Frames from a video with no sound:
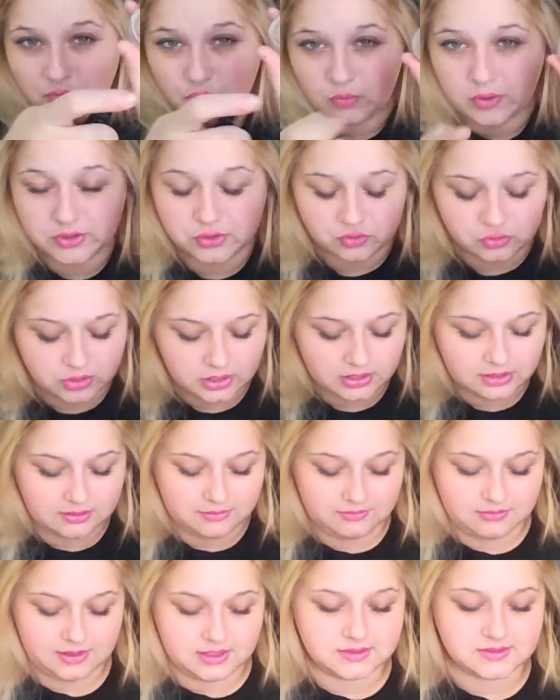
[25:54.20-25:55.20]
of wondering
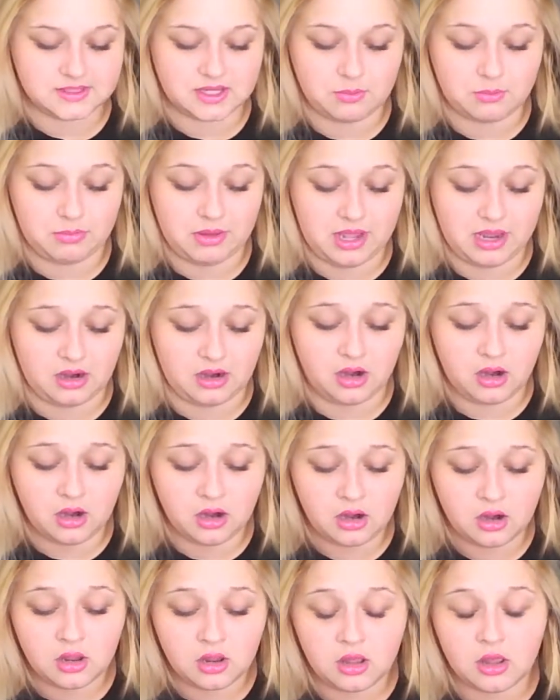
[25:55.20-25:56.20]
if these
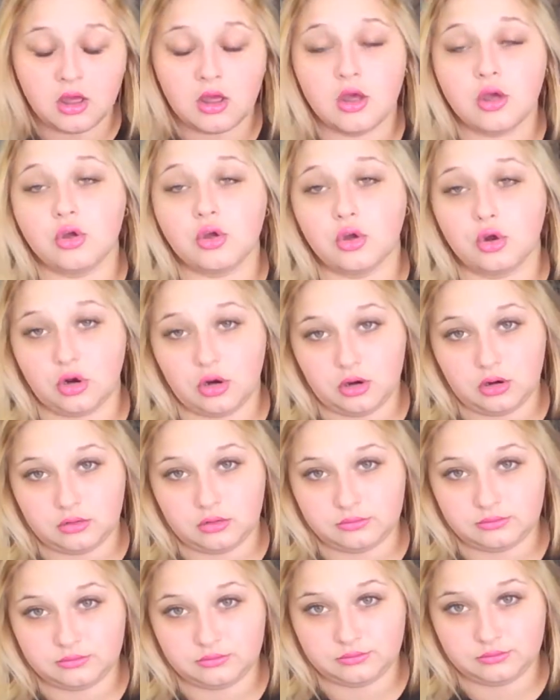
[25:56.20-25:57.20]
compare,
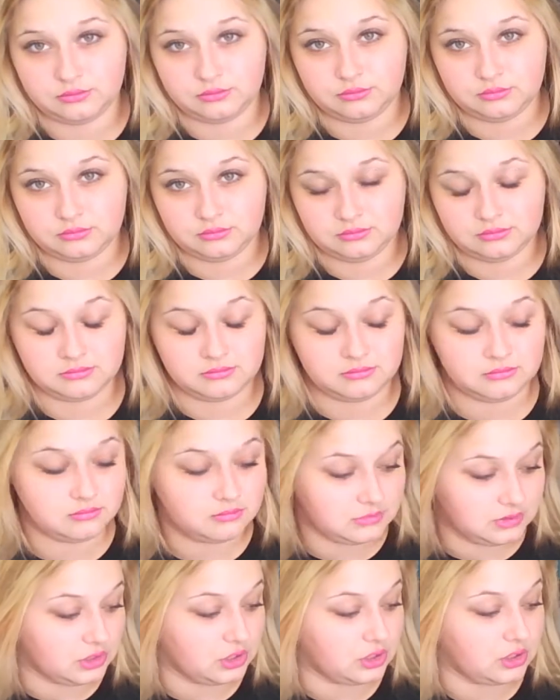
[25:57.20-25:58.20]
girl,
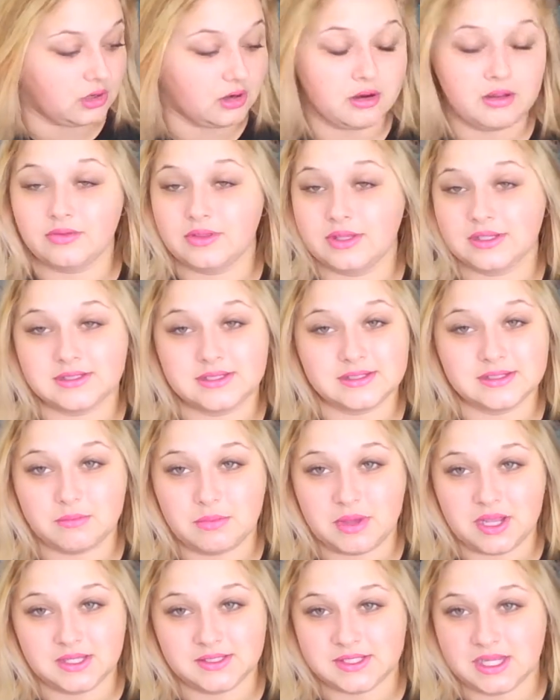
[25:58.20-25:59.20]
this is
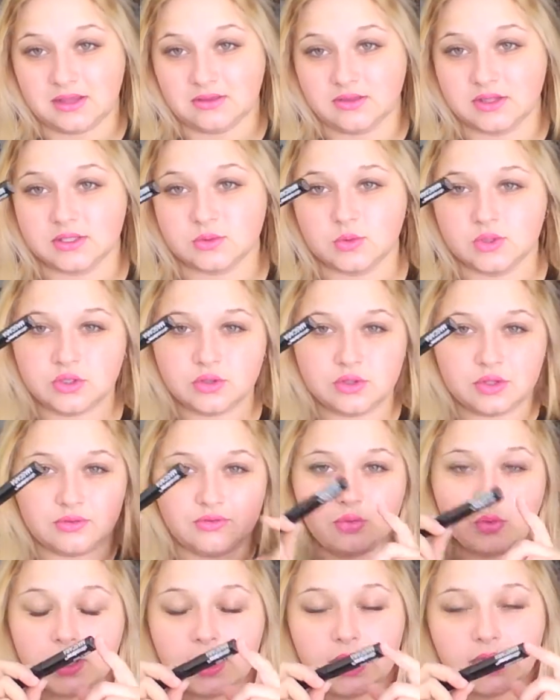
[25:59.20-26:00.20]
amazing. This was only
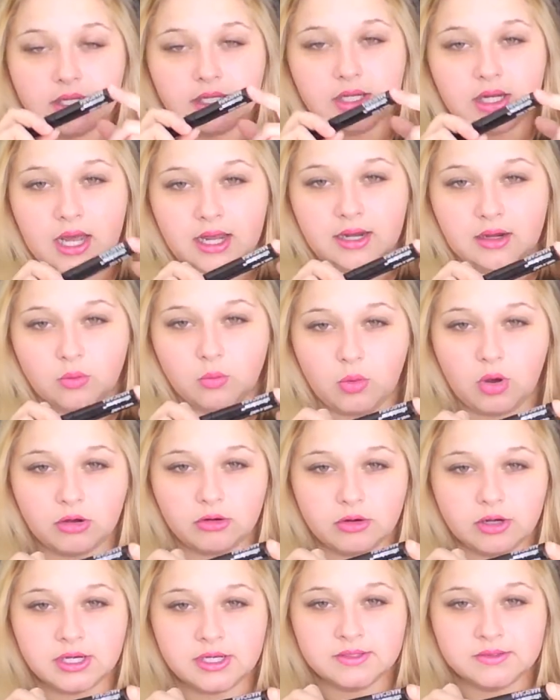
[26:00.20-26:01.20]
$4.99 at
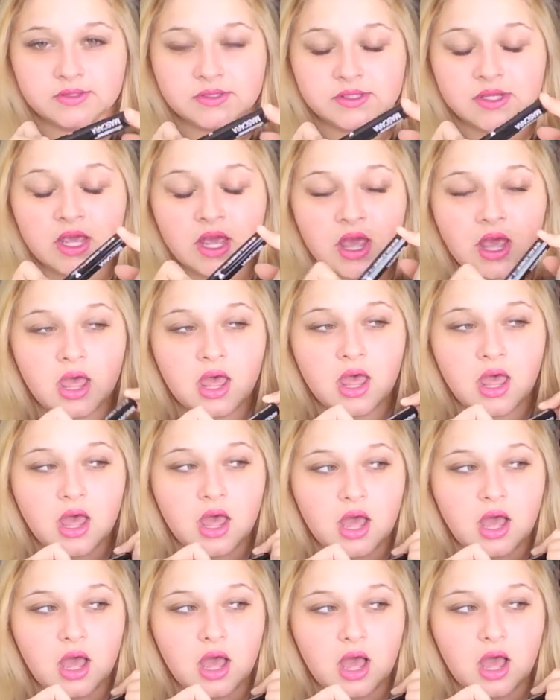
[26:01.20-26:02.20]
Walgreens.
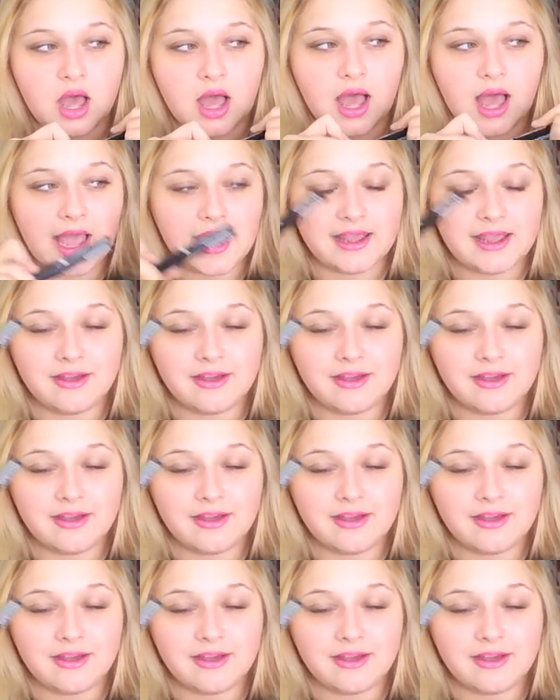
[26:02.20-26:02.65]
I